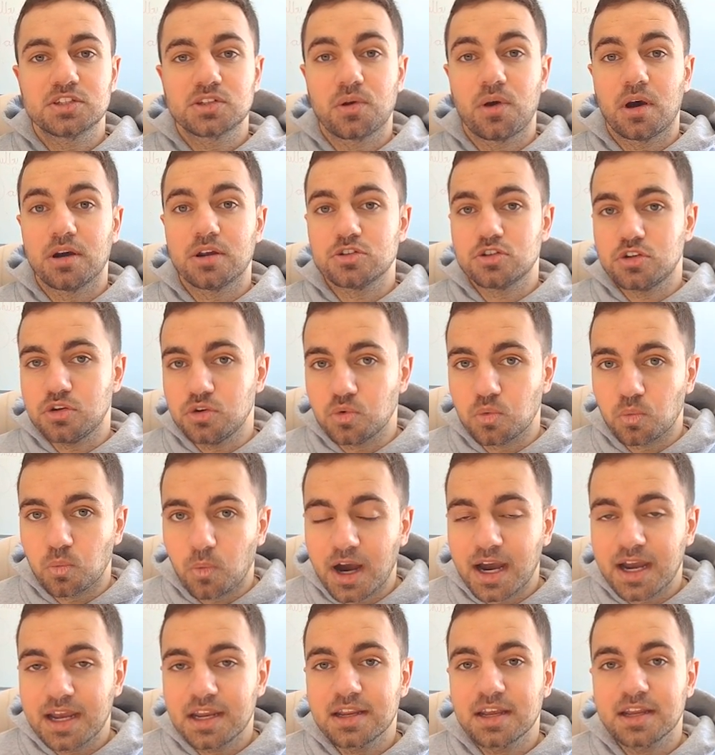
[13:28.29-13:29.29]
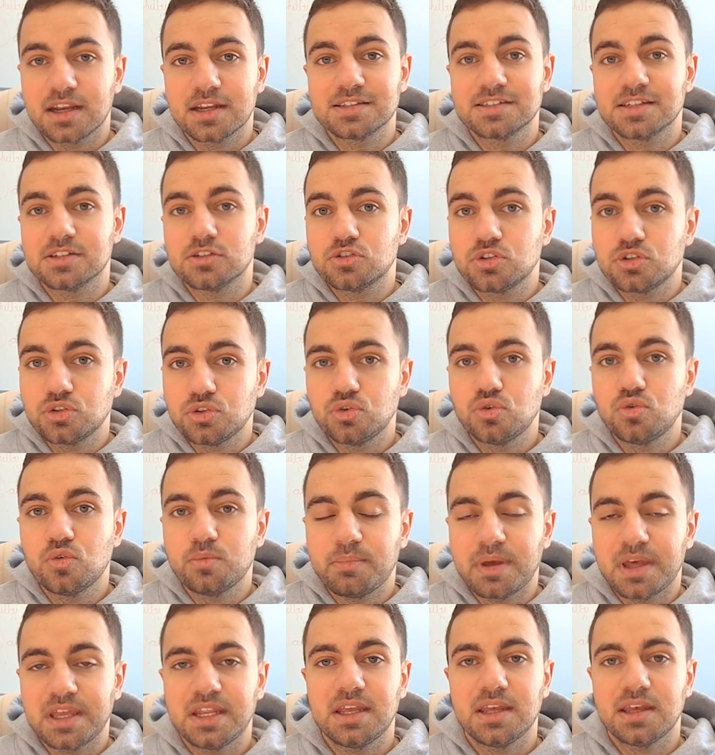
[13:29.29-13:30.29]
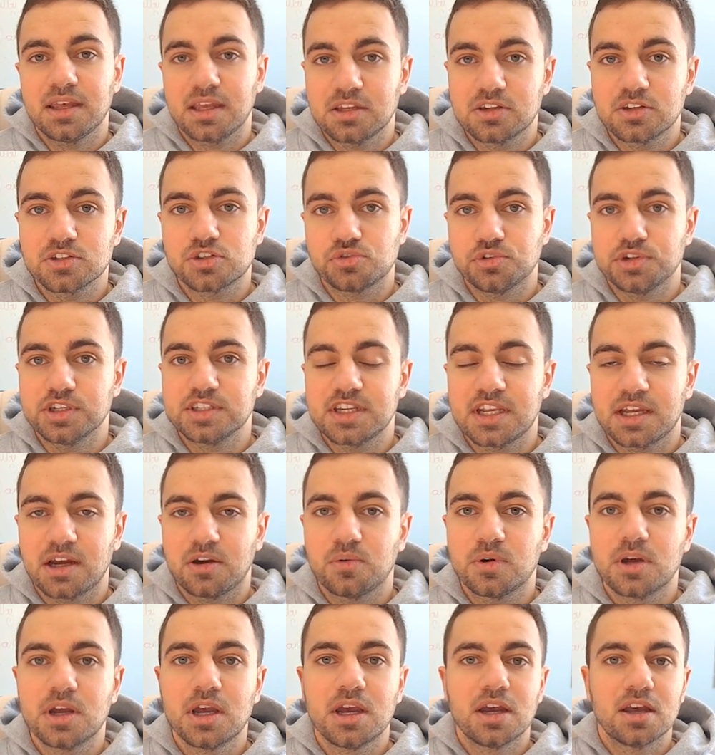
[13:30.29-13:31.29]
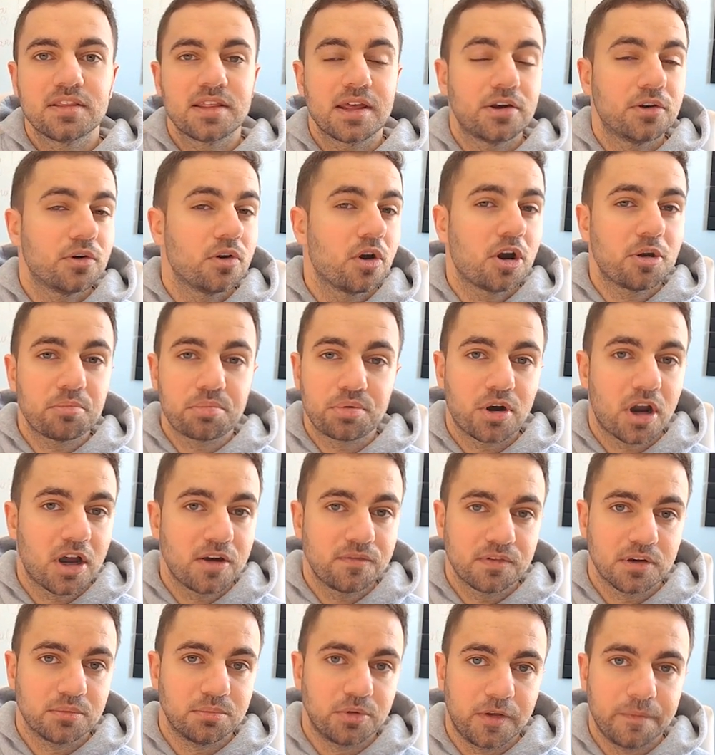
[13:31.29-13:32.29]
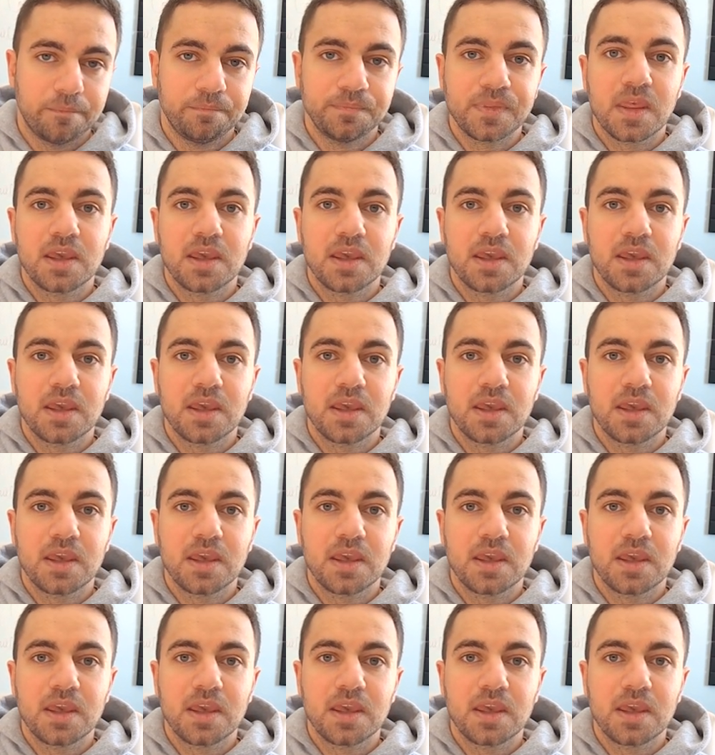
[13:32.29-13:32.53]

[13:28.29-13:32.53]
got too wide and it's in too many industries now that are unprofitable.